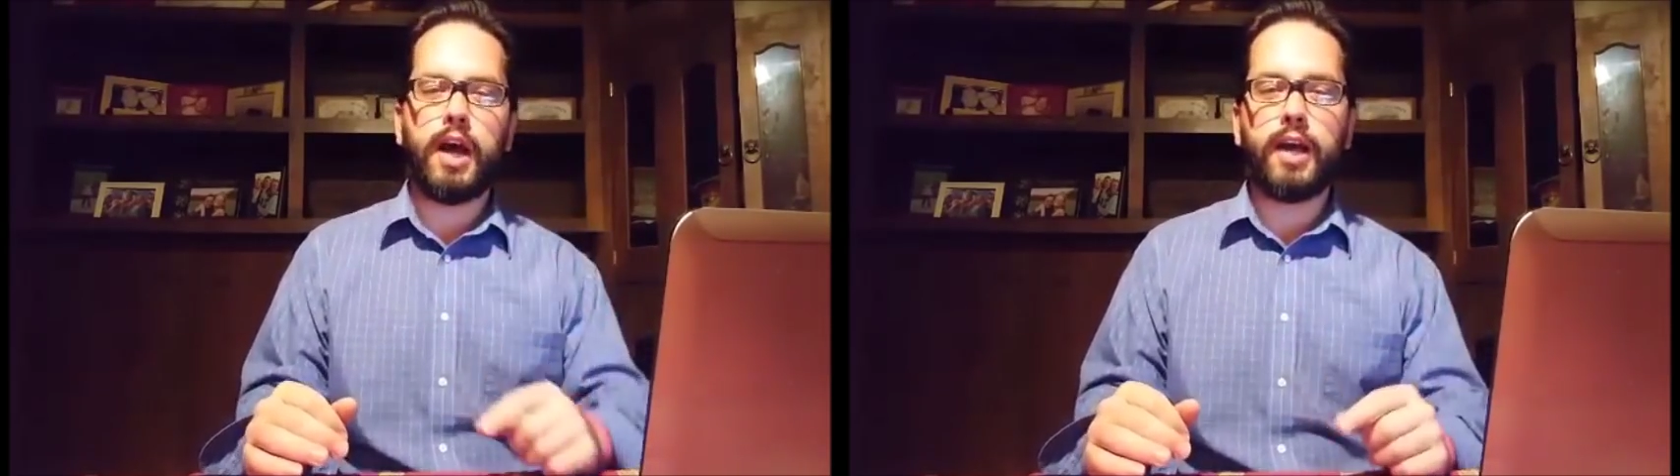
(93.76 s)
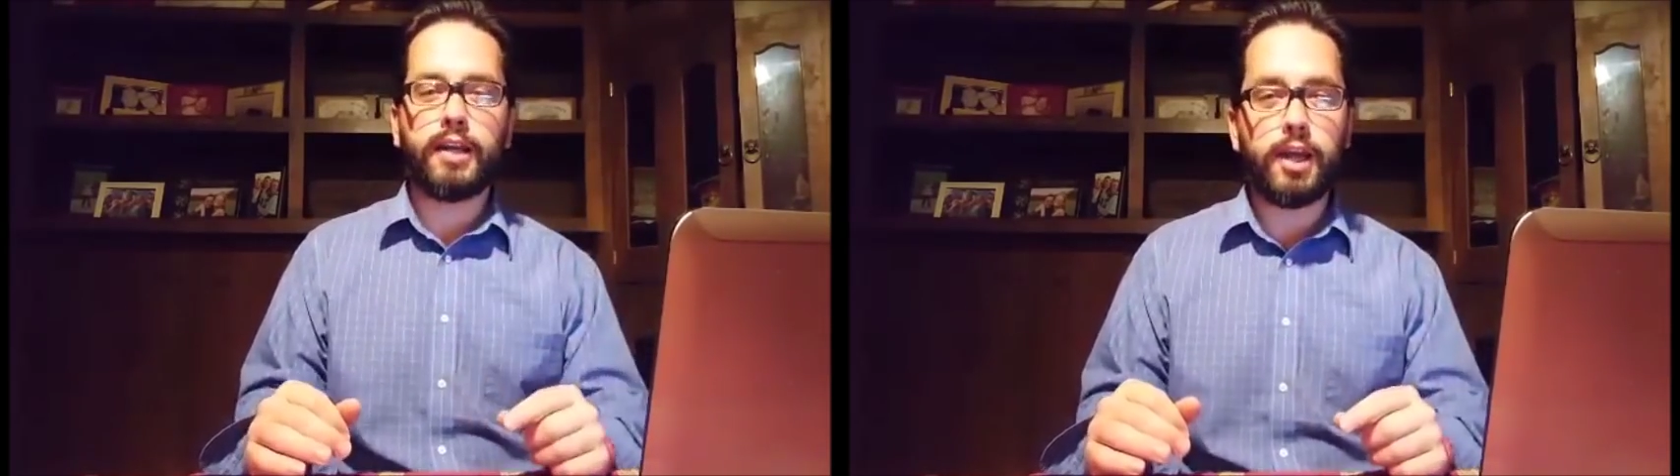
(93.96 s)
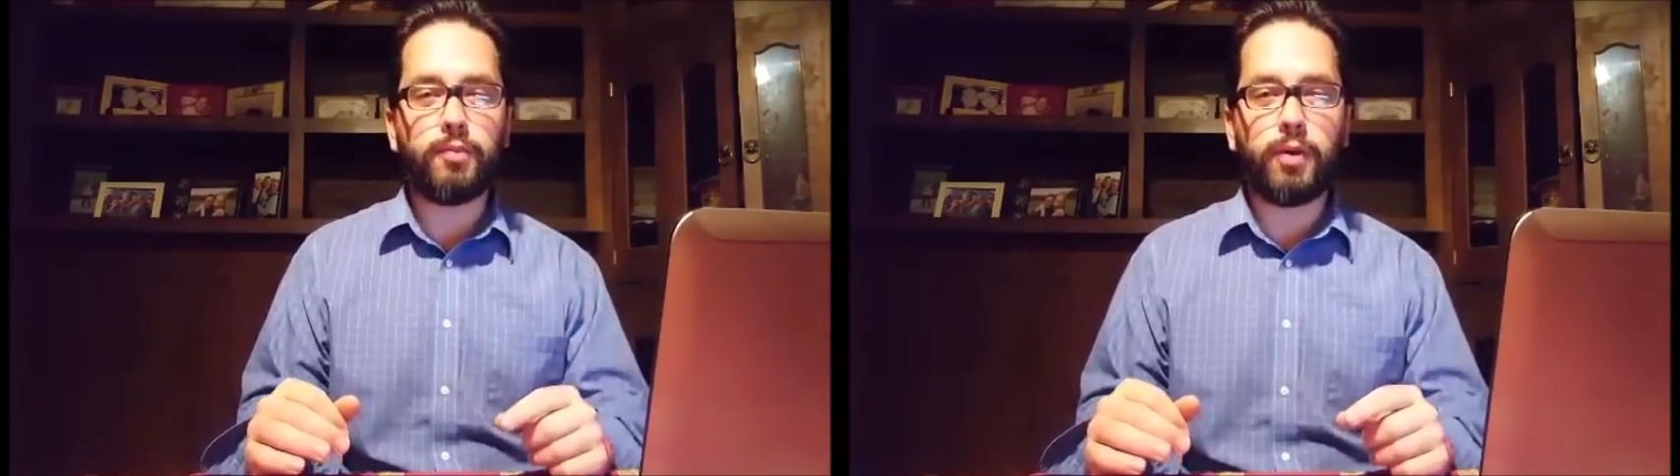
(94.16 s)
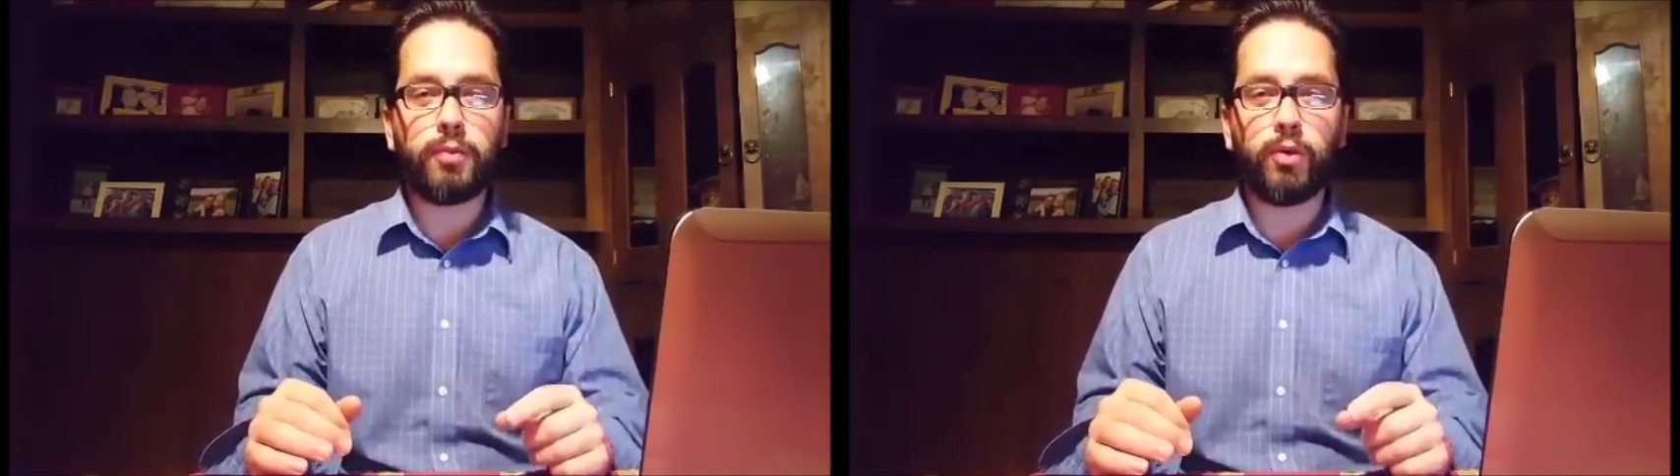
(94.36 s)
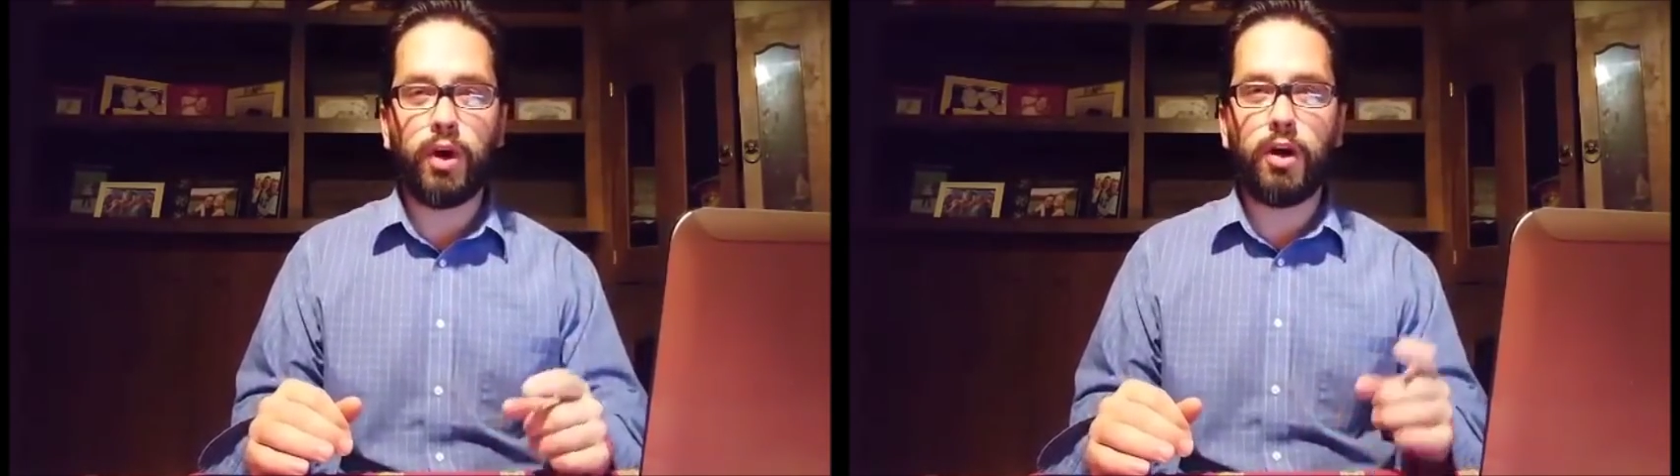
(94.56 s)
I can't
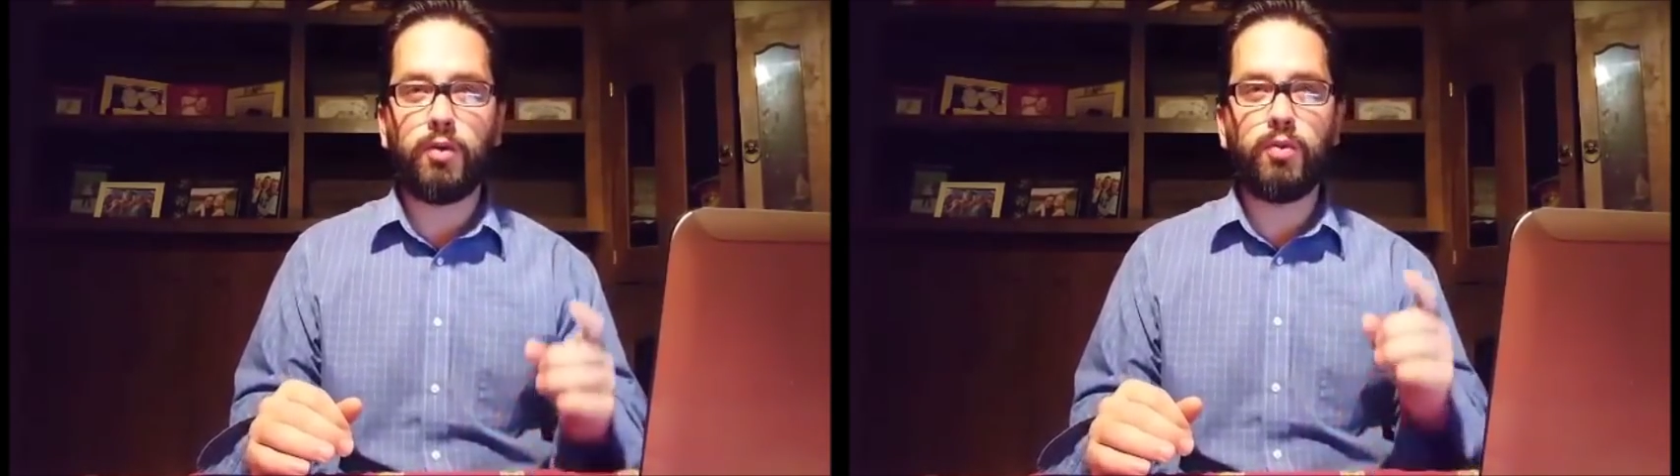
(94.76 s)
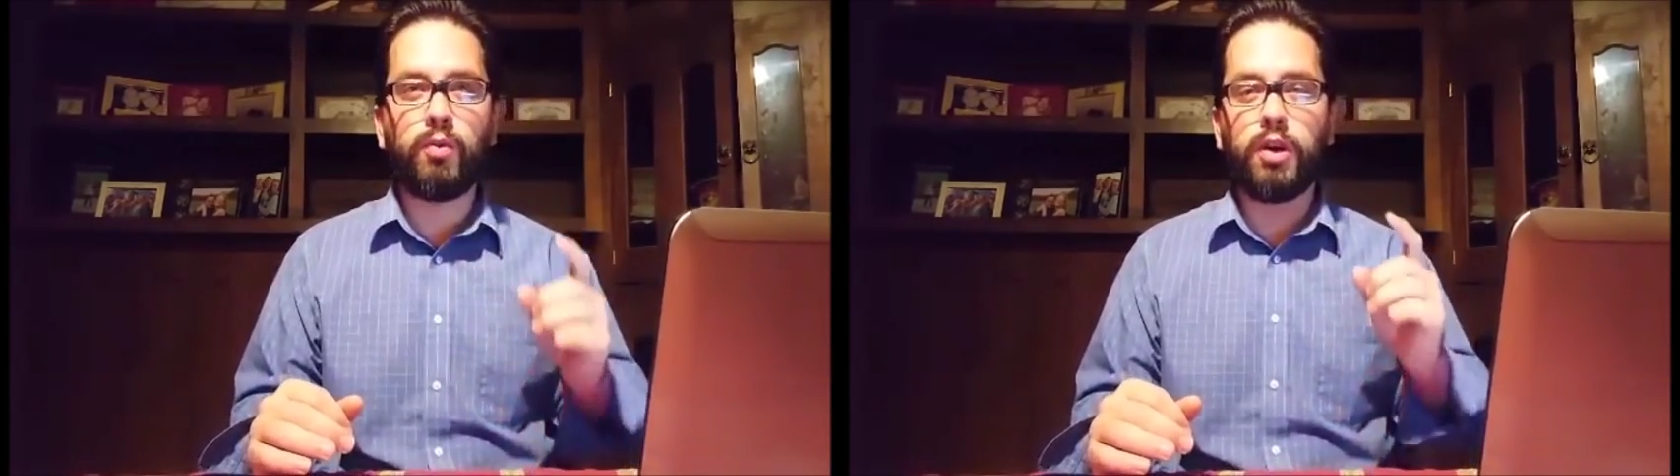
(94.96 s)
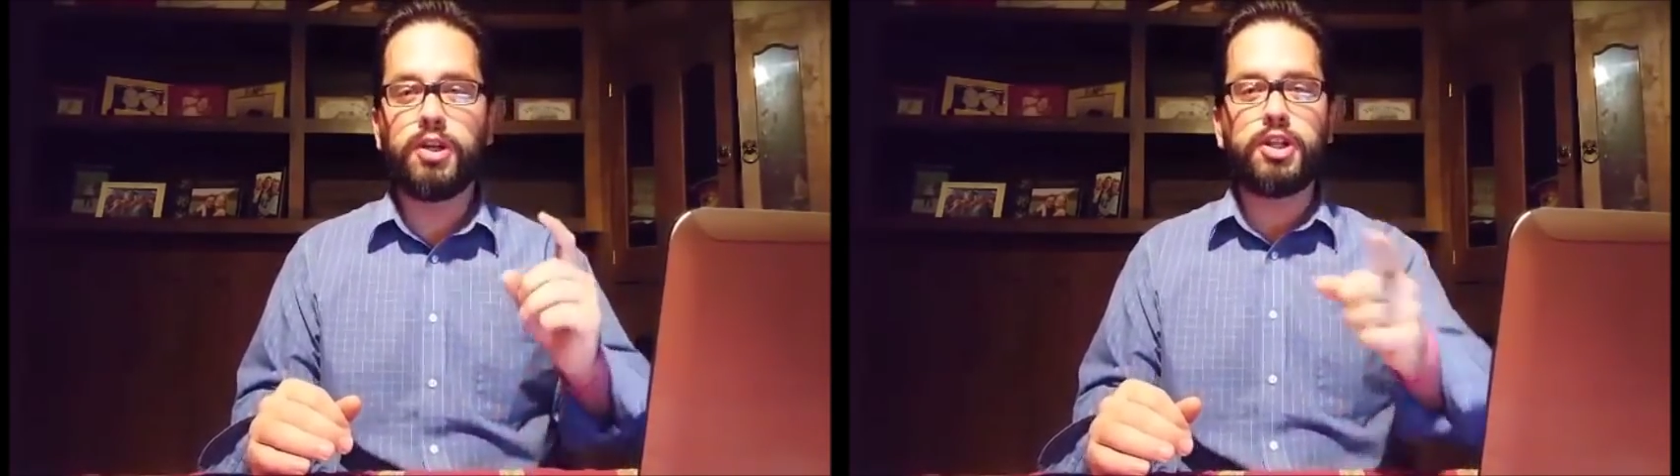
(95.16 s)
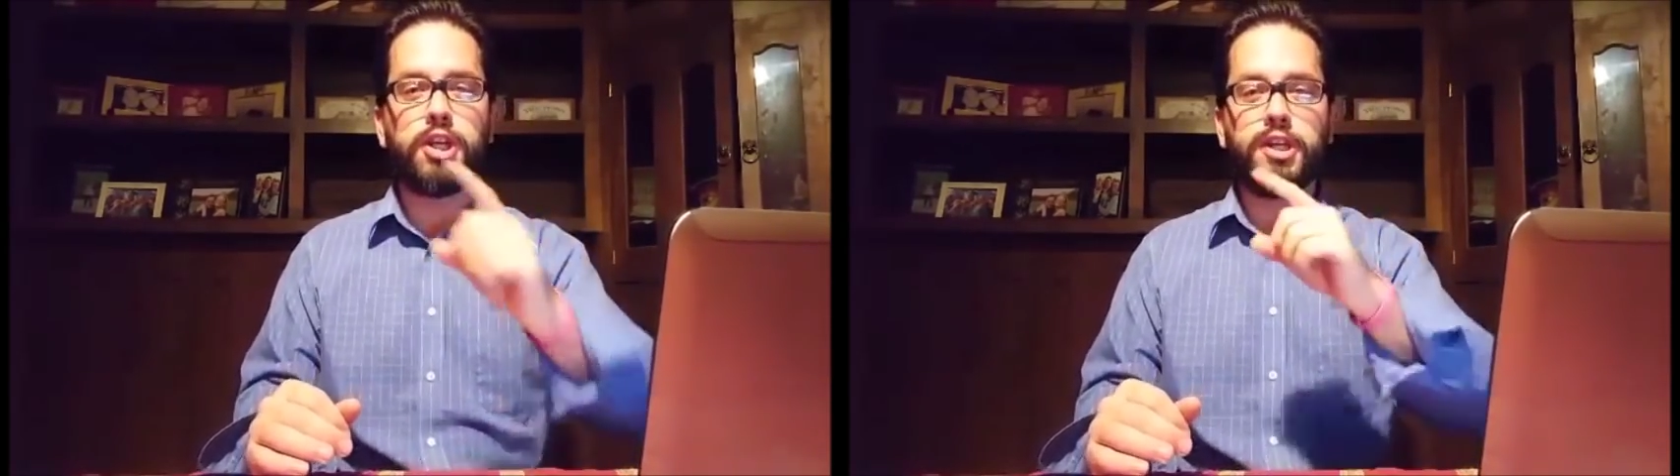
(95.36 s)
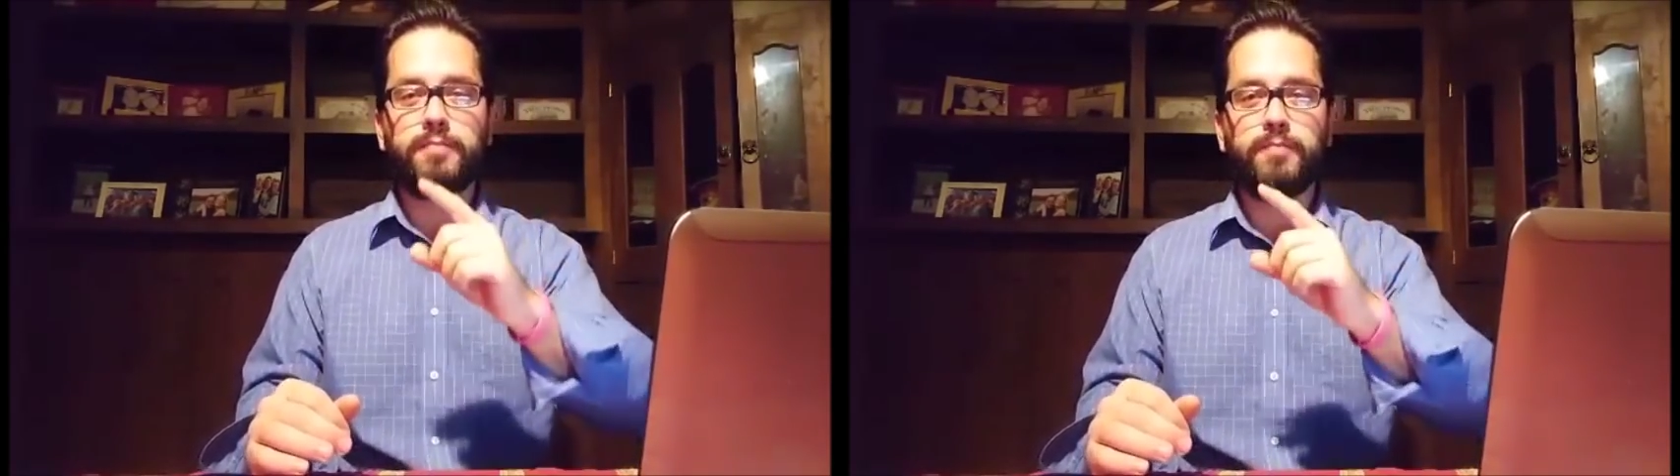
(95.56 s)
remember. Well,
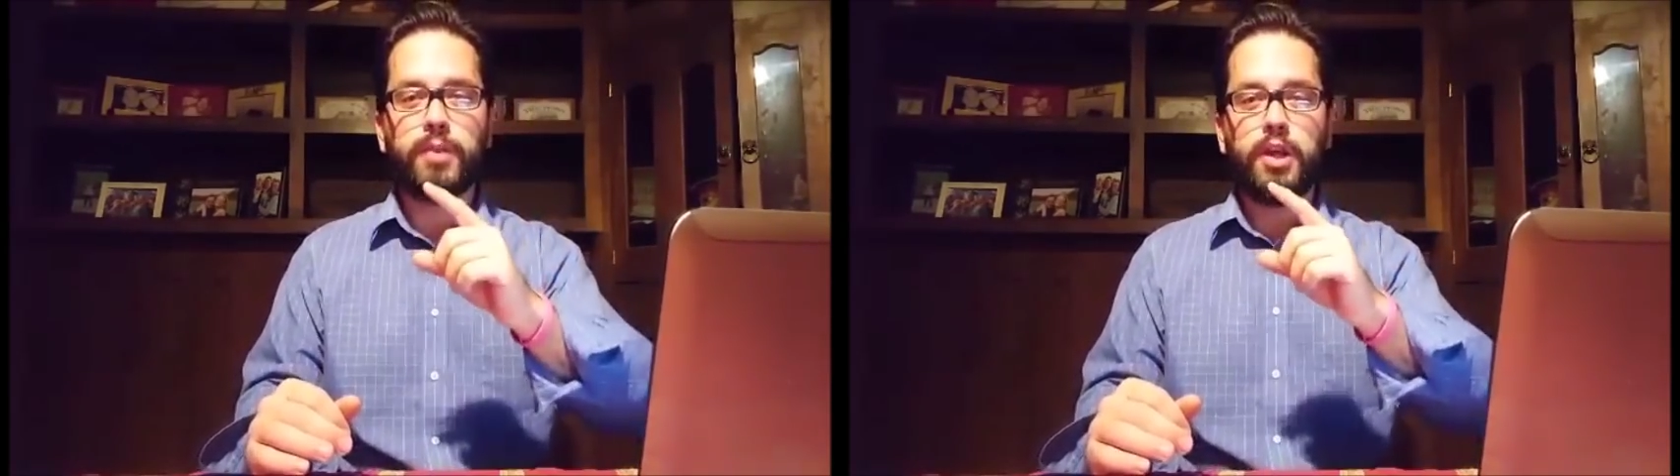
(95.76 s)
1G.